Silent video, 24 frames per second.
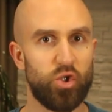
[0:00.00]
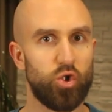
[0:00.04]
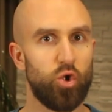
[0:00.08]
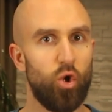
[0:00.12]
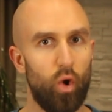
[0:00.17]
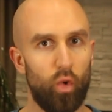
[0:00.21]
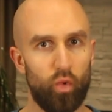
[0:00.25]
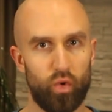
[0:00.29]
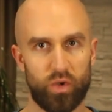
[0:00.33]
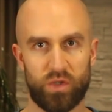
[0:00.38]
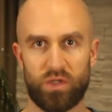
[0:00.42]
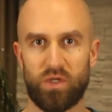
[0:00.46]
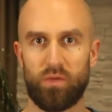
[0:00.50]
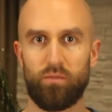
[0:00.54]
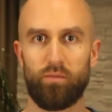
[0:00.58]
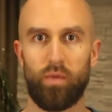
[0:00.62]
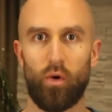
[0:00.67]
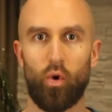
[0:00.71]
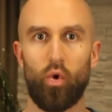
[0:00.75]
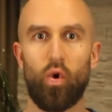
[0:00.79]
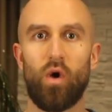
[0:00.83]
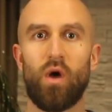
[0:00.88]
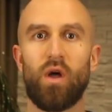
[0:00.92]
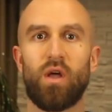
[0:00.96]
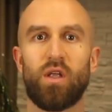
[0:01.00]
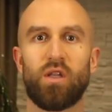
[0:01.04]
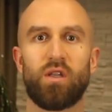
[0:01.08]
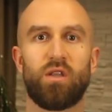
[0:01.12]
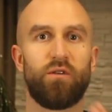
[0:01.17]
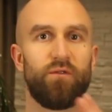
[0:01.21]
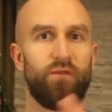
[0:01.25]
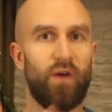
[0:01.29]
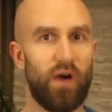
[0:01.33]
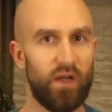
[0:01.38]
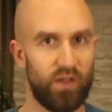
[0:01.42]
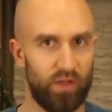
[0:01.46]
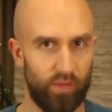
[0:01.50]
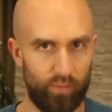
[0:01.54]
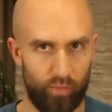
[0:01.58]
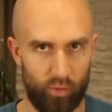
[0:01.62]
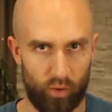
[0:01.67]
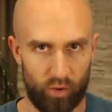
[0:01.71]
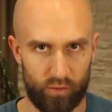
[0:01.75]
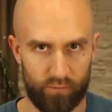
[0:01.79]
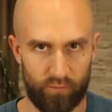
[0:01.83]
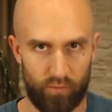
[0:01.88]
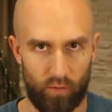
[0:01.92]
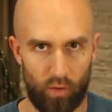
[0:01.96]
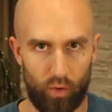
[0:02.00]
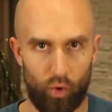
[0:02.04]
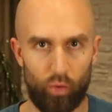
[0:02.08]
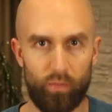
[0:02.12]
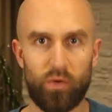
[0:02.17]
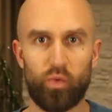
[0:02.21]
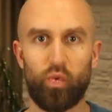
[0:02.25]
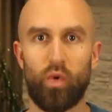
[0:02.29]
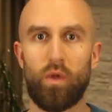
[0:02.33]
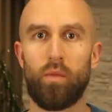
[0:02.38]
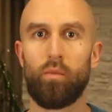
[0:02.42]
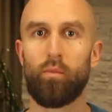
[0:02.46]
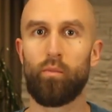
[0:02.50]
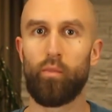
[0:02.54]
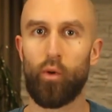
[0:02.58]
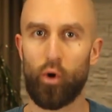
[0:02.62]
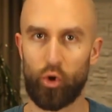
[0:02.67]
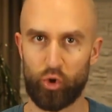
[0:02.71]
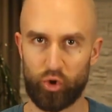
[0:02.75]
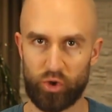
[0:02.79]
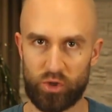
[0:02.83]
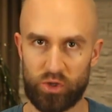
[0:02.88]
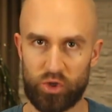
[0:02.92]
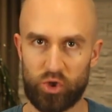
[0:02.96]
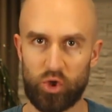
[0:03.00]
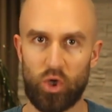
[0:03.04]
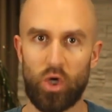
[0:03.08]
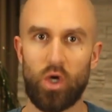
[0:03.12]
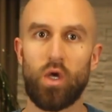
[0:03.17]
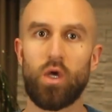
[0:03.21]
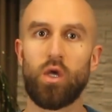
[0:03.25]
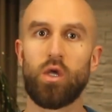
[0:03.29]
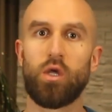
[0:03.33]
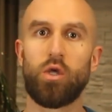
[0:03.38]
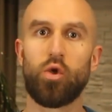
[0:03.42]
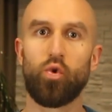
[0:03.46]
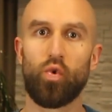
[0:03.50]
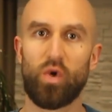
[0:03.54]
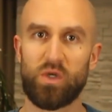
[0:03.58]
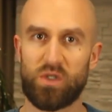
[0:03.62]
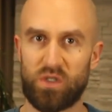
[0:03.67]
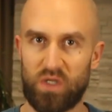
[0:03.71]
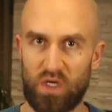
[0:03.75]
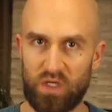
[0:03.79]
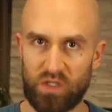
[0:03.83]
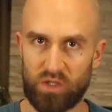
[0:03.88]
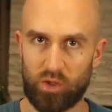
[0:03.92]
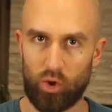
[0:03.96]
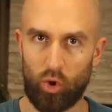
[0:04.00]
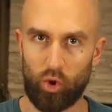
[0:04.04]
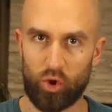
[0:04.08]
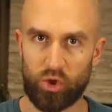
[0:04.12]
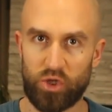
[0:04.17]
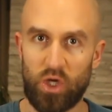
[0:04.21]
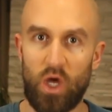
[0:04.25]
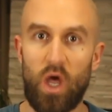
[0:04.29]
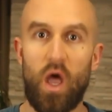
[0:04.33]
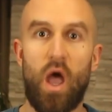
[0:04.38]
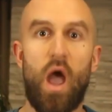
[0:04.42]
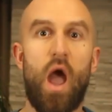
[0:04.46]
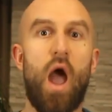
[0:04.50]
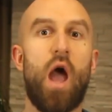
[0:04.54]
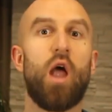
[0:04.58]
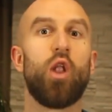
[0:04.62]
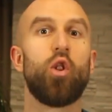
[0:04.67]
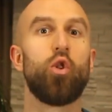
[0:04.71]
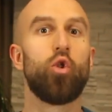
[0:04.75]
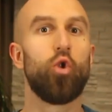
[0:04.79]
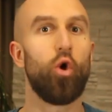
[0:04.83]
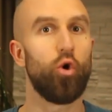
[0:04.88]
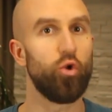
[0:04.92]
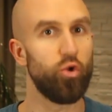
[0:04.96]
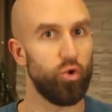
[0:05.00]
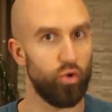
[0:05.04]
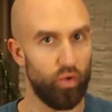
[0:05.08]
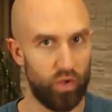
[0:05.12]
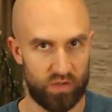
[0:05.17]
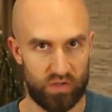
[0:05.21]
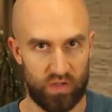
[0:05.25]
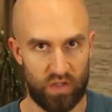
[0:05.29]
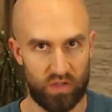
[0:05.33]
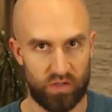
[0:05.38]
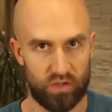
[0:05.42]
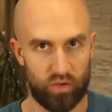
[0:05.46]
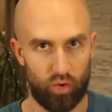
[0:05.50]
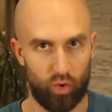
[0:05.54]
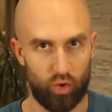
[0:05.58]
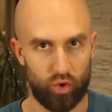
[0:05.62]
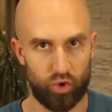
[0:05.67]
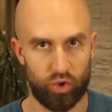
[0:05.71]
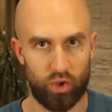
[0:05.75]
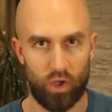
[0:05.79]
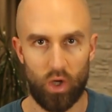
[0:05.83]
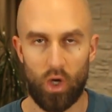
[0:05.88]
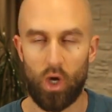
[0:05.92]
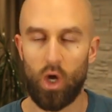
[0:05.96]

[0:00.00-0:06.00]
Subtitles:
goal was simple: divide the portfolio between bonds, USA stocks, and non-USA stocks.